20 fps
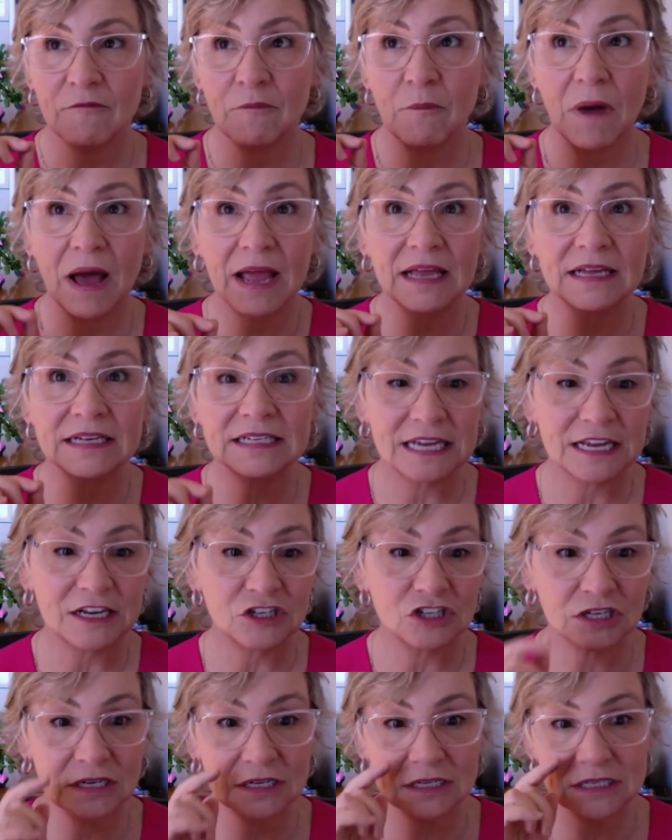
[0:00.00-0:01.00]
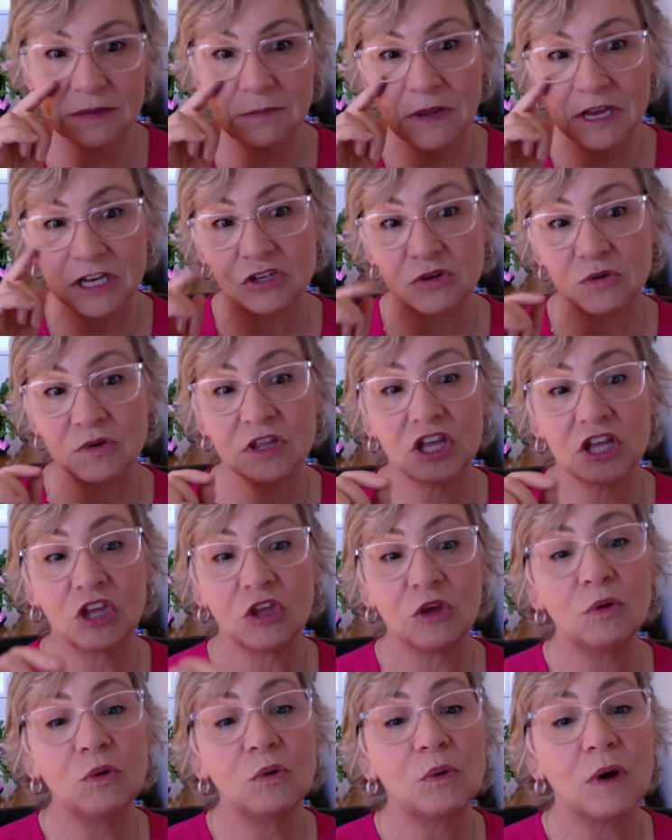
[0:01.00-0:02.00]
my intention is to make sure that
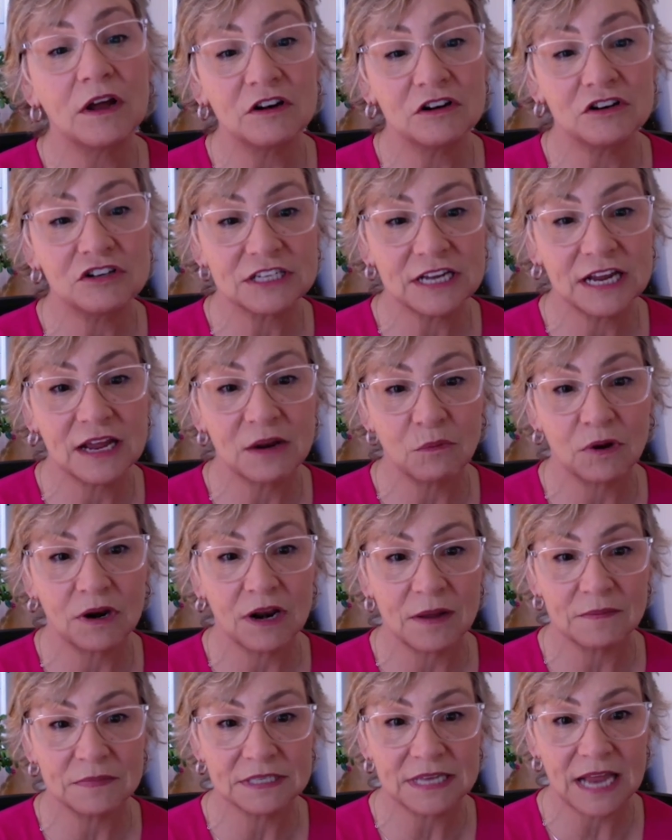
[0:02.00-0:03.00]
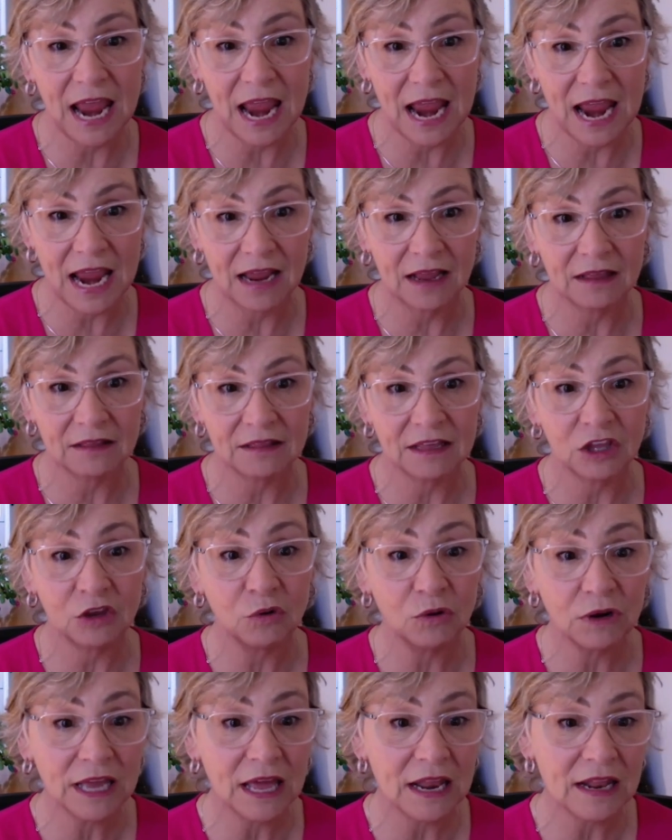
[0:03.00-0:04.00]
you understand what I'm saying, that
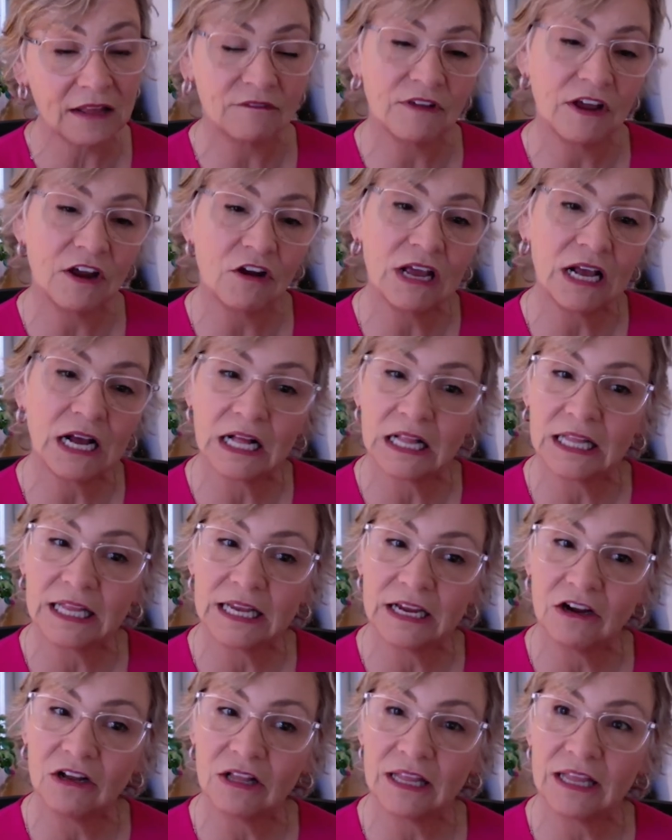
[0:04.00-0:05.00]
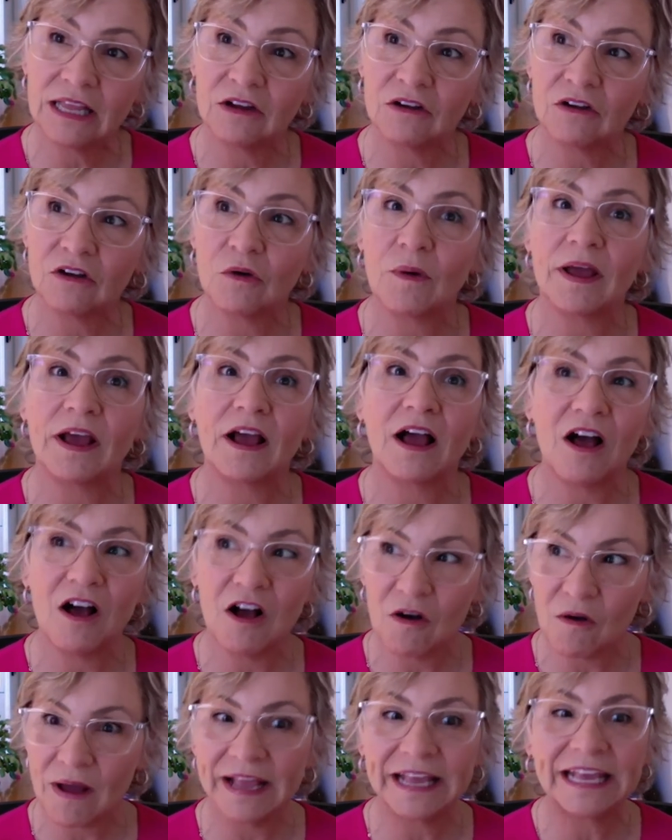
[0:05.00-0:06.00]
you're getting very clearly, you're going,
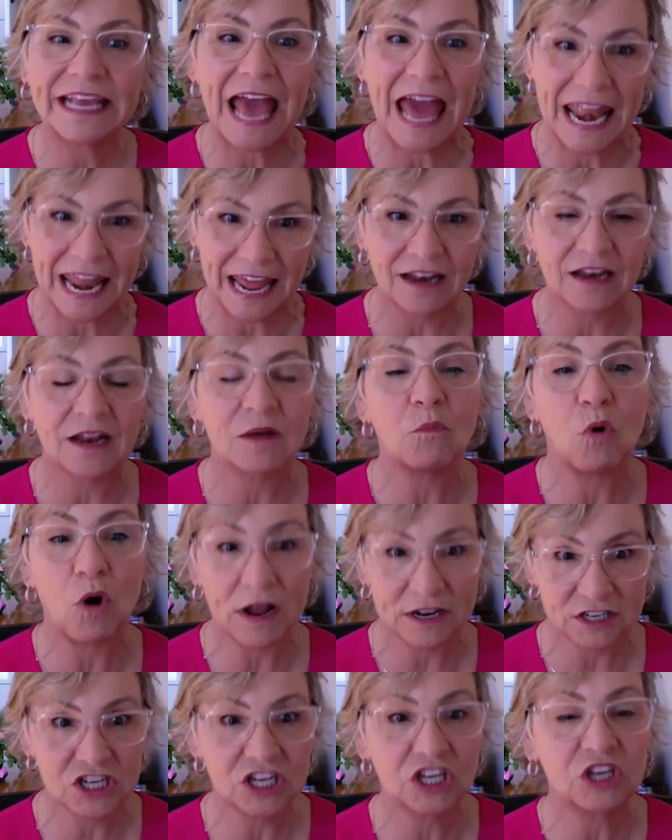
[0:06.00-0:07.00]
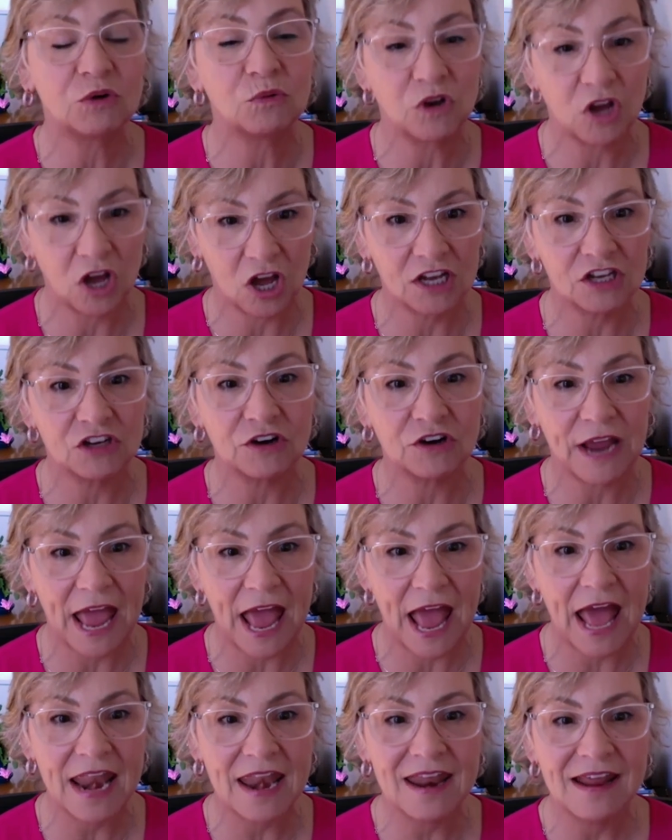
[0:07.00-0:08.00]
oh, I get it. And I'm watching you nod your
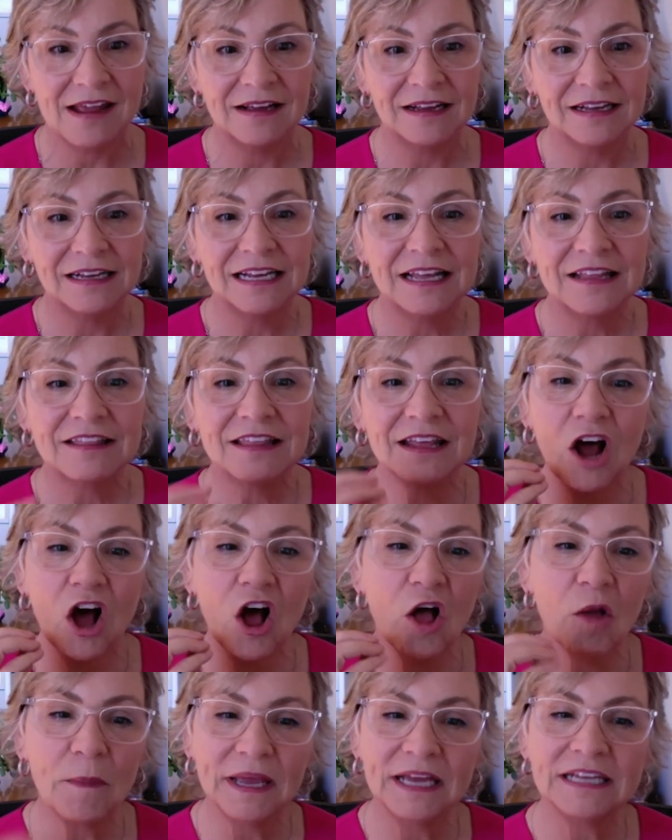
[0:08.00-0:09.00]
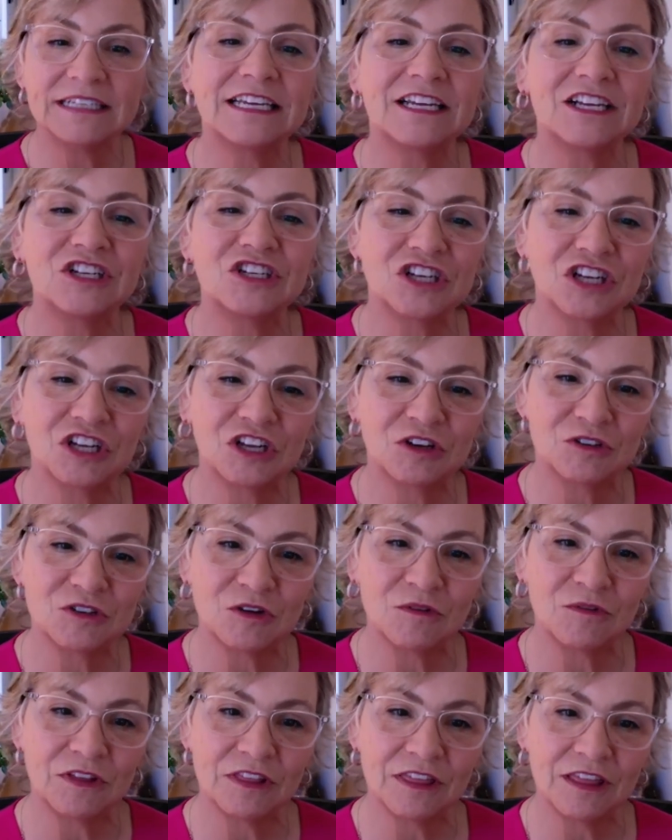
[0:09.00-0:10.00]
head. Then all my attention
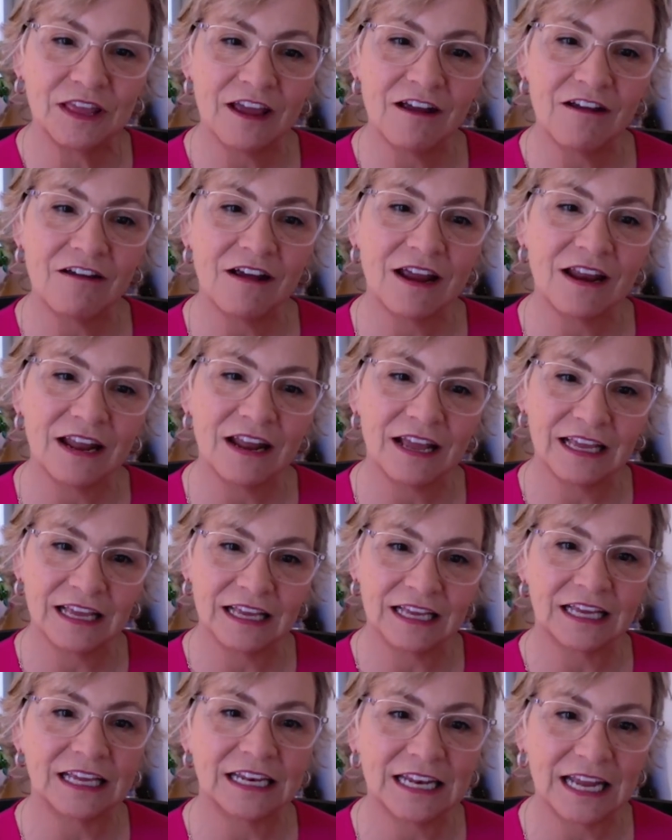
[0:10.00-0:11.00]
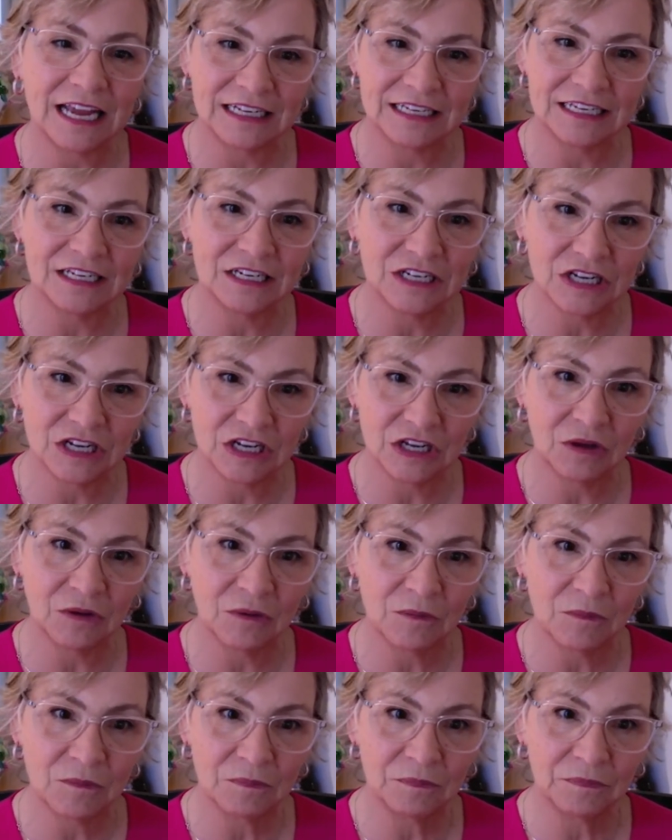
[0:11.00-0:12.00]
goes over there and I get connected to you.